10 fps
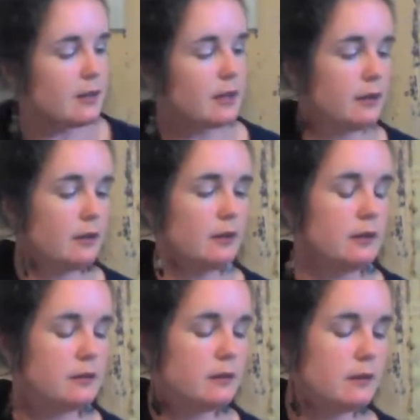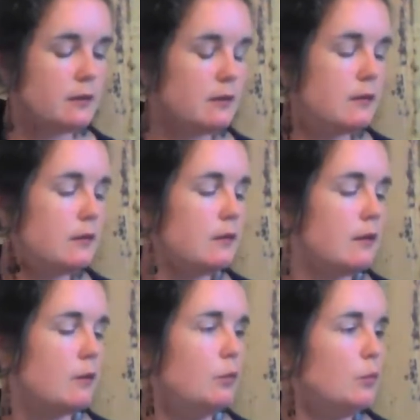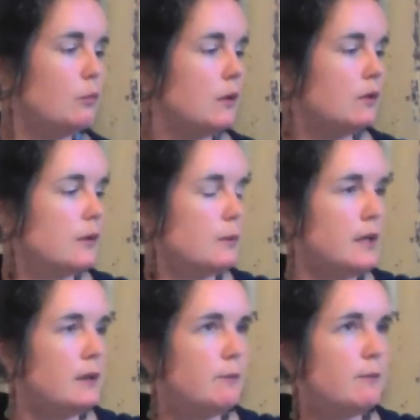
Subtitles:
little, oh, hold on a minute.